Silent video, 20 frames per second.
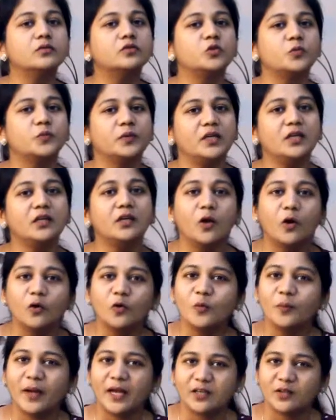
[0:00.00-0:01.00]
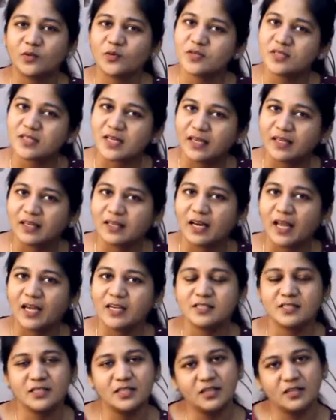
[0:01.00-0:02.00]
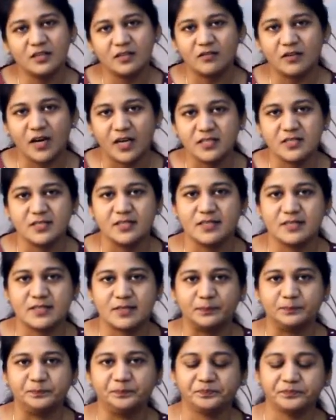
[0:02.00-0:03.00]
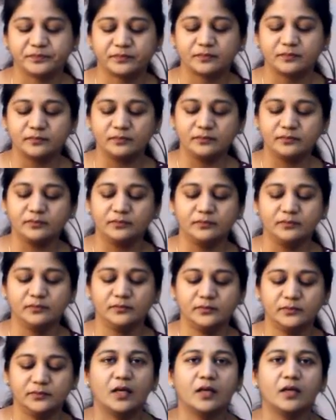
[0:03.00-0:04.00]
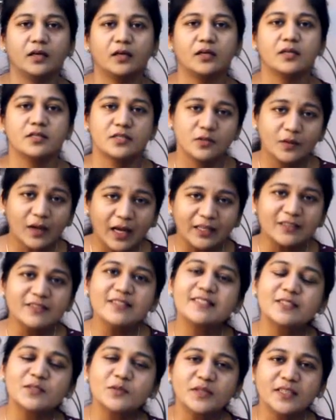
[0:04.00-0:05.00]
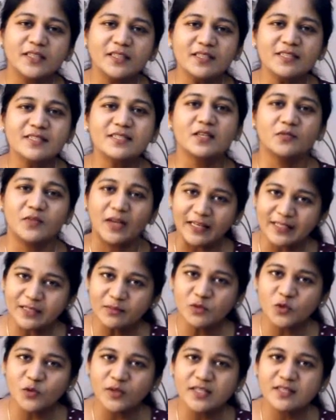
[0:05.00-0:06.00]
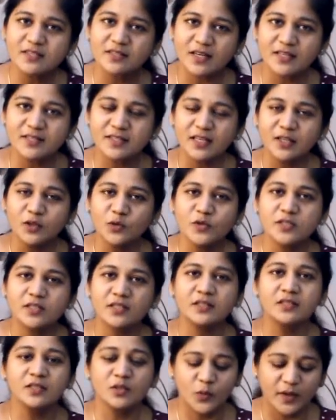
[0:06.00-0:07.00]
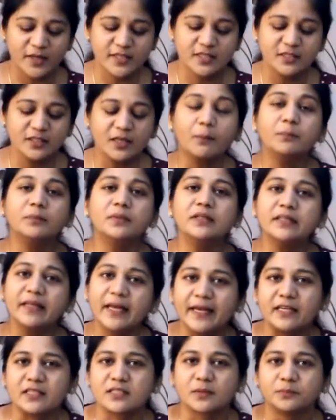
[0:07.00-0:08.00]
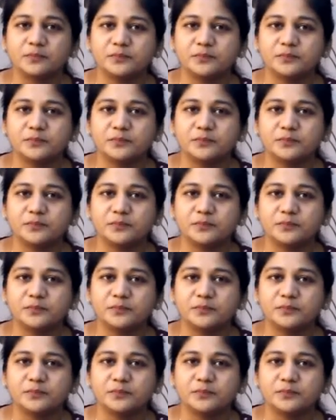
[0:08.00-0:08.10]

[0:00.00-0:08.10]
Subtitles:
out to be glaucomatocyclitic crisis. So hello students, welcome to Insta Solution question number 8.